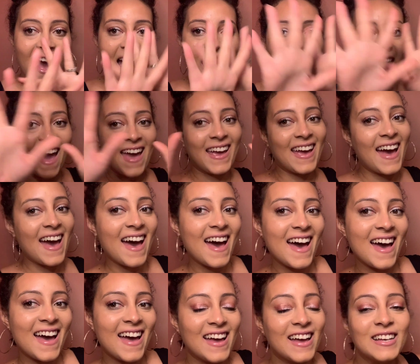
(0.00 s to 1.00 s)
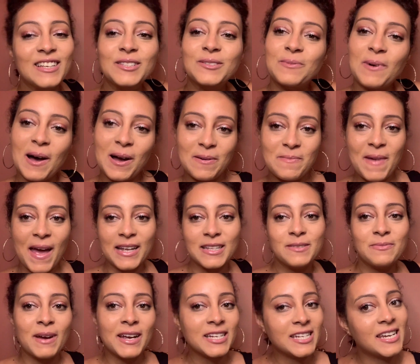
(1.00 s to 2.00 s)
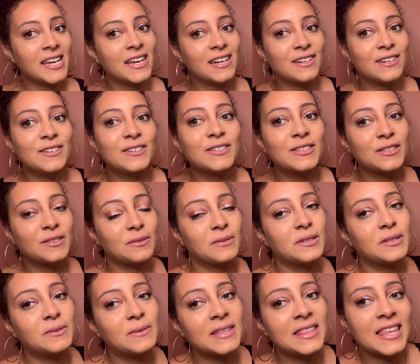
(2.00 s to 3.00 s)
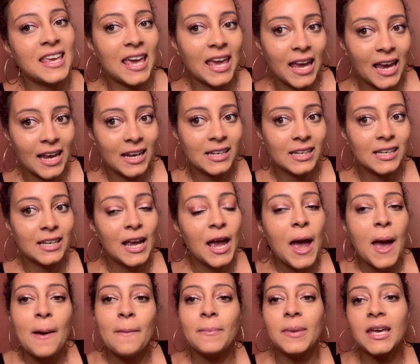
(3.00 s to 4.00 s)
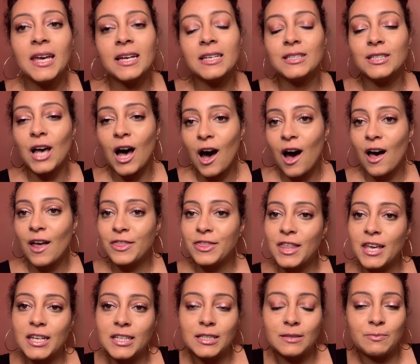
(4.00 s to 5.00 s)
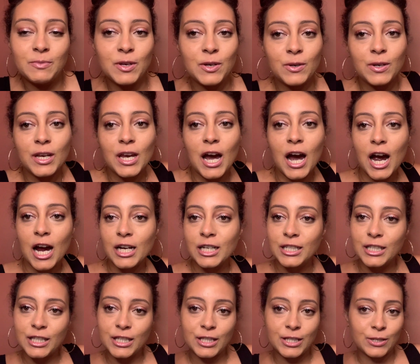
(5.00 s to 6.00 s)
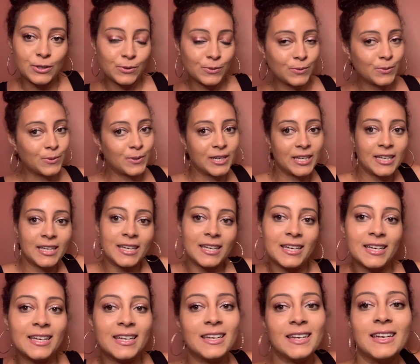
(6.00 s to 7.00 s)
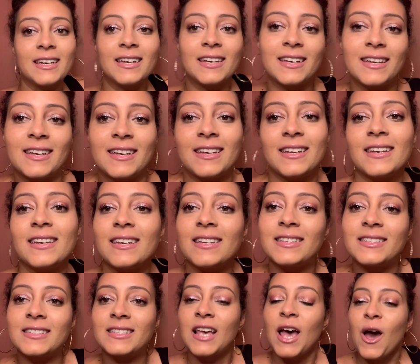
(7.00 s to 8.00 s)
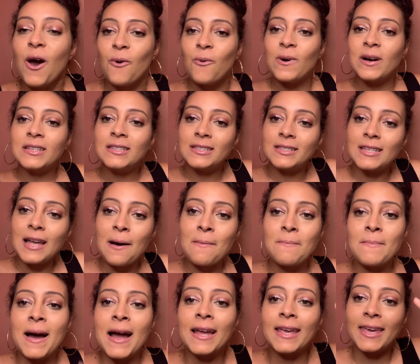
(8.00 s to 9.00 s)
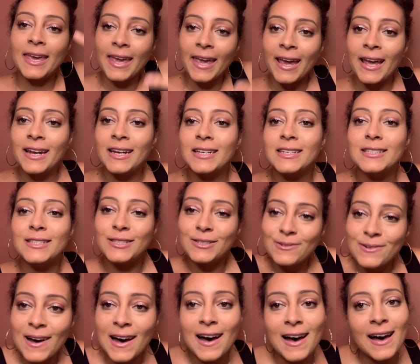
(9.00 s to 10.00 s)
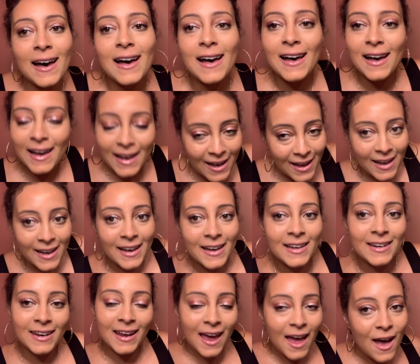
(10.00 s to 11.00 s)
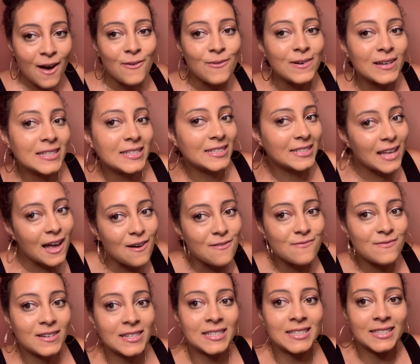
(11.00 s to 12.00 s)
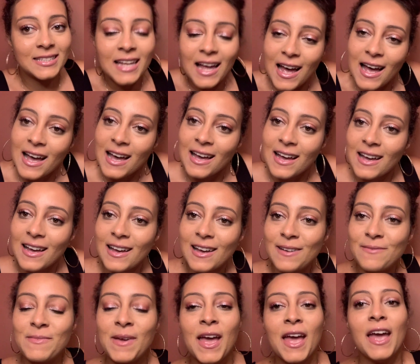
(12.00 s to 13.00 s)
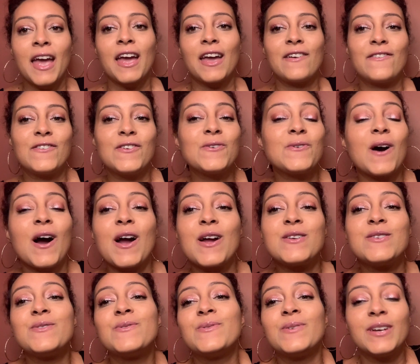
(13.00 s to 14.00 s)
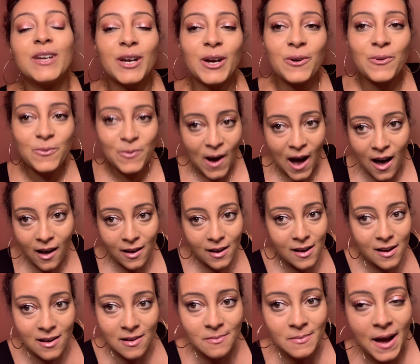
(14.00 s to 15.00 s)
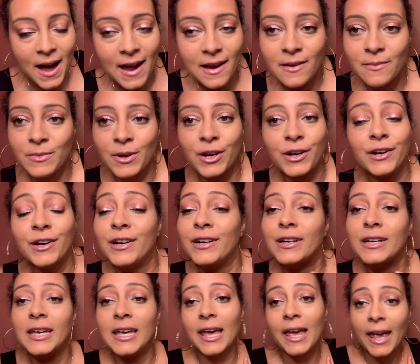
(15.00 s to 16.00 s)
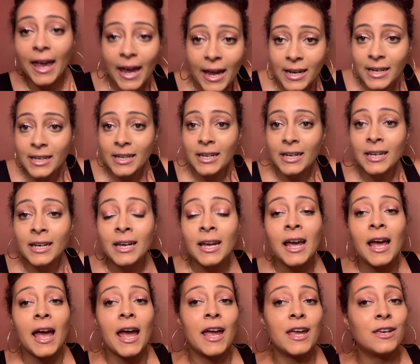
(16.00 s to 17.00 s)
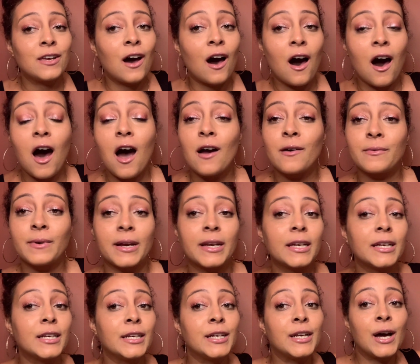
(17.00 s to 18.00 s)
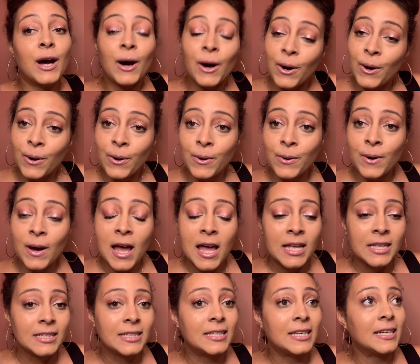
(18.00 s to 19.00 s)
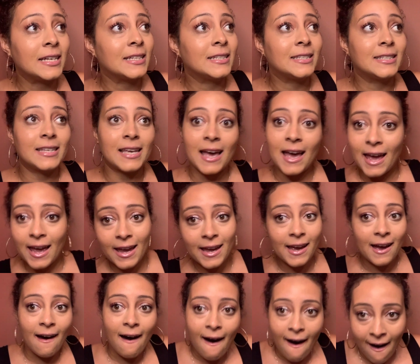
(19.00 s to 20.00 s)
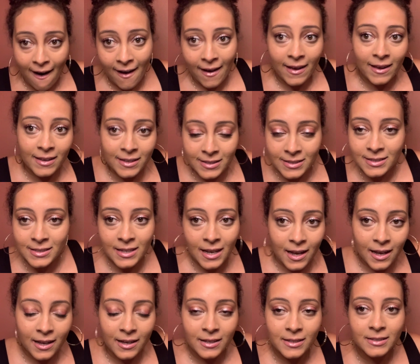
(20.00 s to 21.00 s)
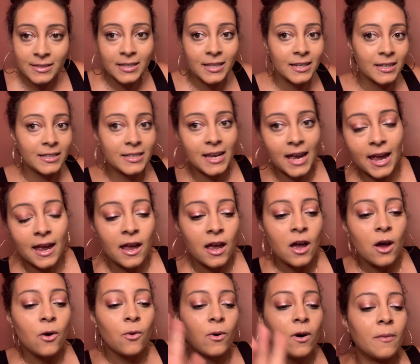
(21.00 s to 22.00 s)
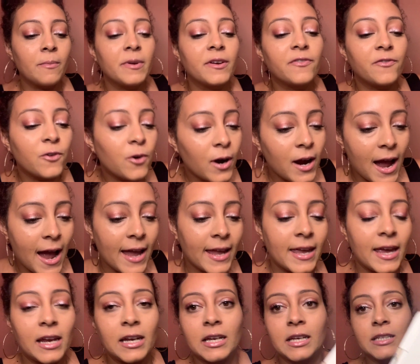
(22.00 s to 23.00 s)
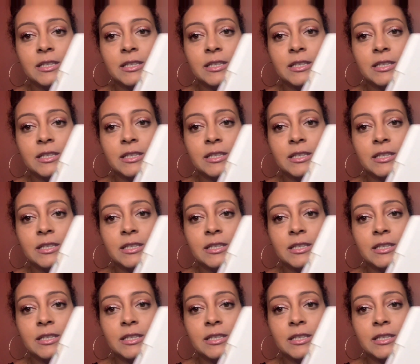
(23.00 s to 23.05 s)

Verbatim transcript: Hi guys, welcome back to my channel, Sweets with Candii, because all things beauty are sweet. What's up my Candii squad? What's up, what's up? If you are new here, welcome. I am your girl Candii, and y'all already know today, guys, well, before I get